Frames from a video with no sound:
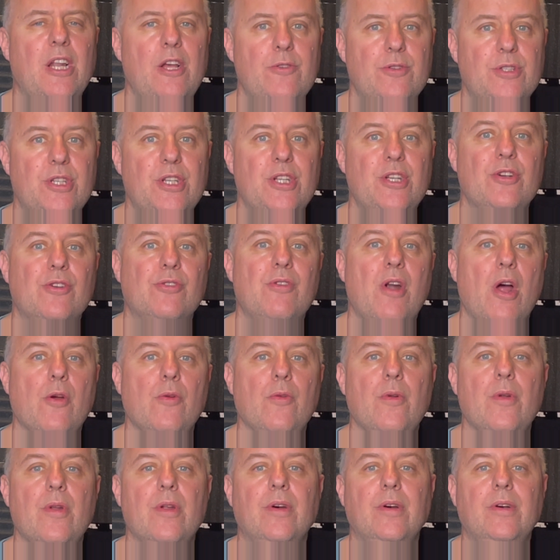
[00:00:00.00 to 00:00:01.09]
close to your own.
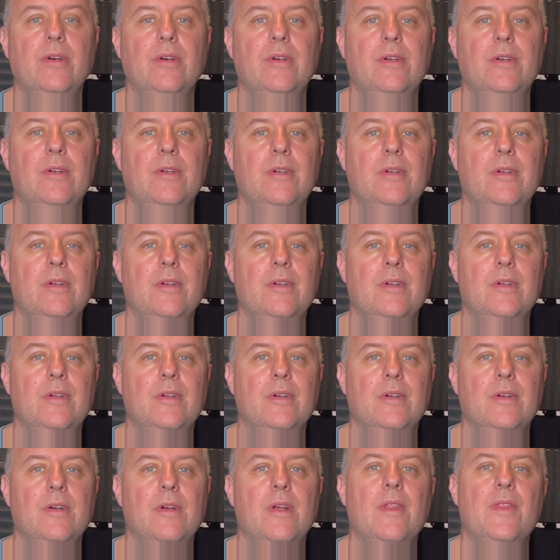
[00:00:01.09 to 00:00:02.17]

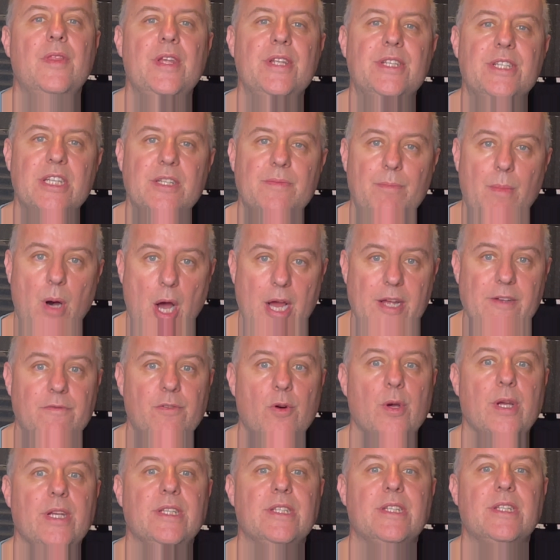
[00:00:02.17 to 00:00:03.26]
This is my
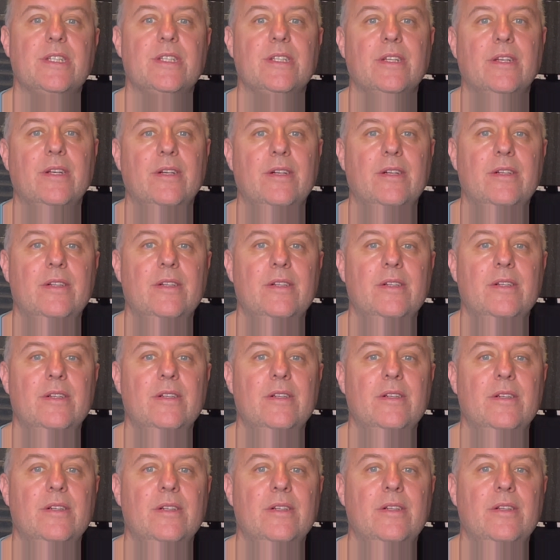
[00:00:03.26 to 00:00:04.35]
voice.
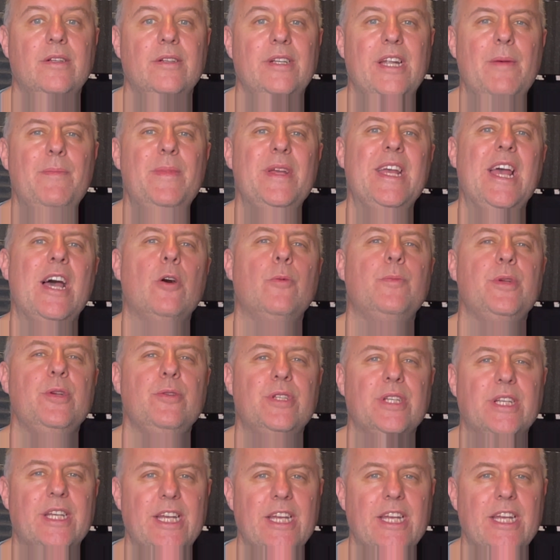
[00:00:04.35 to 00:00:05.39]
Let me help you to